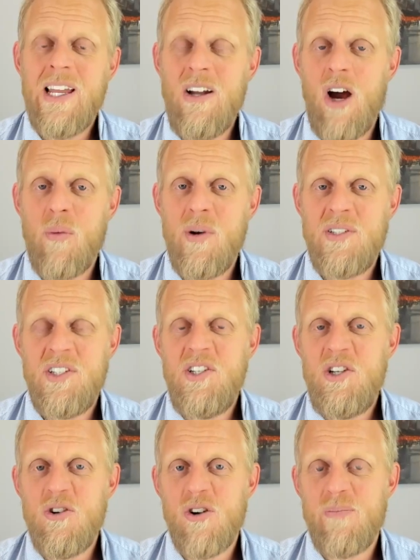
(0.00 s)
hybrids in
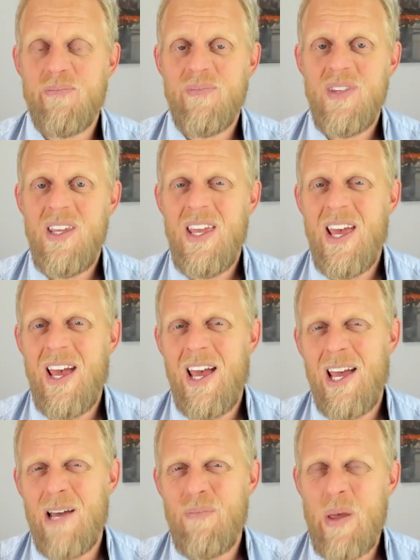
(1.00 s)
Europe
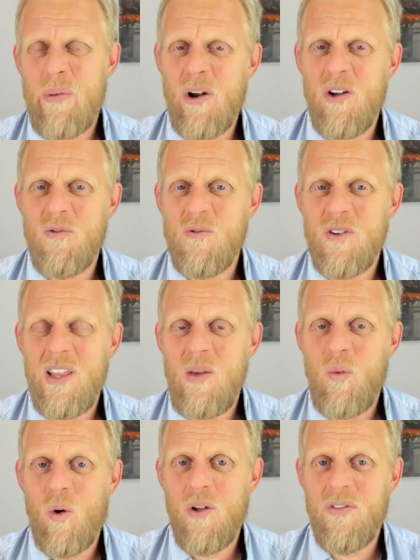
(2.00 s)
yeah, people don't really
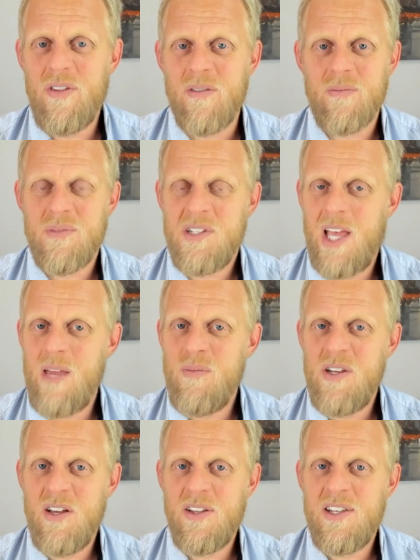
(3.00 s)
want them. Same
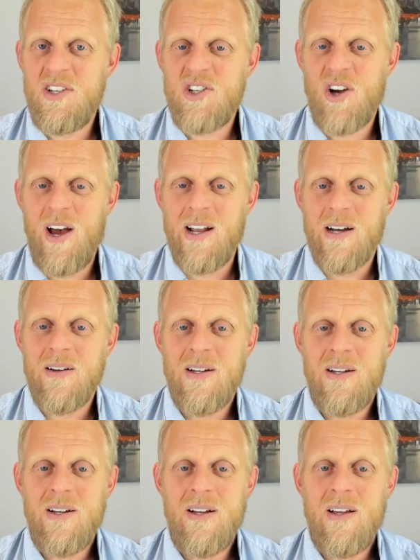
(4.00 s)
deal in China.
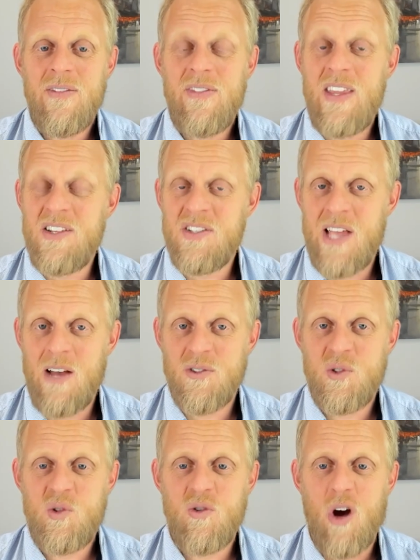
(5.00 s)
Their
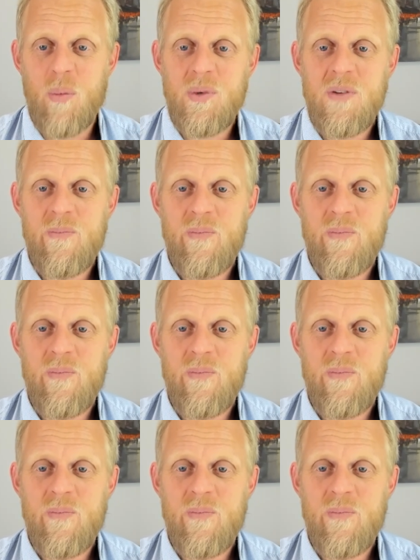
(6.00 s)
sales dropped.